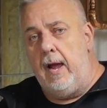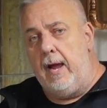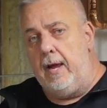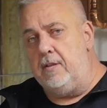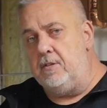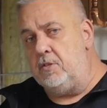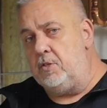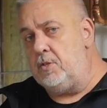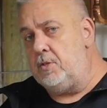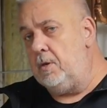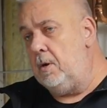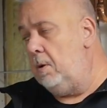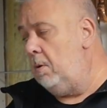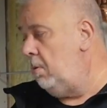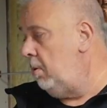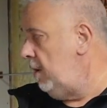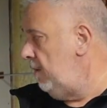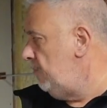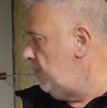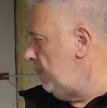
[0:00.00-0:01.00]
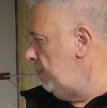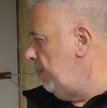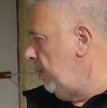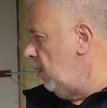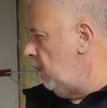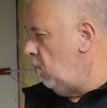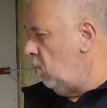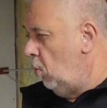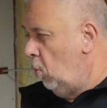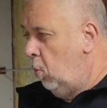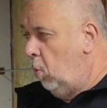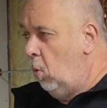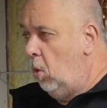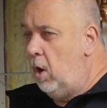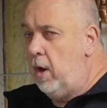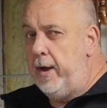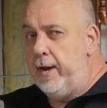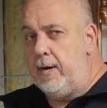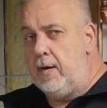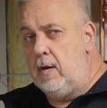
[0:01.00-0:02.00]
And so if we put
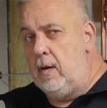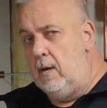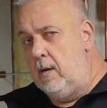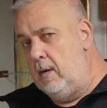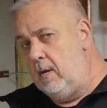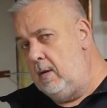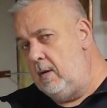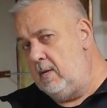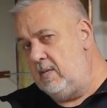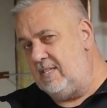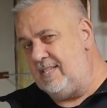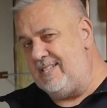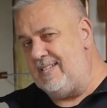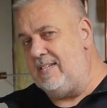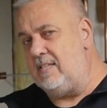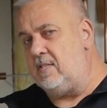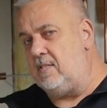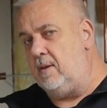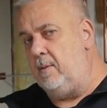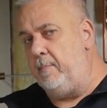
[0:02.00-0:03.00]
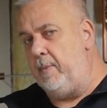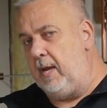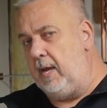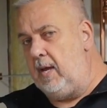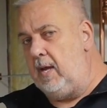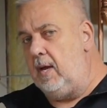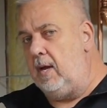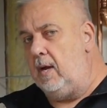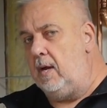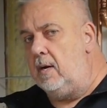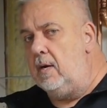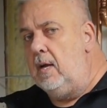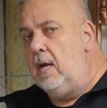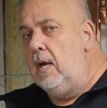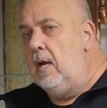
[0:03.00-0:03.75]
one system in,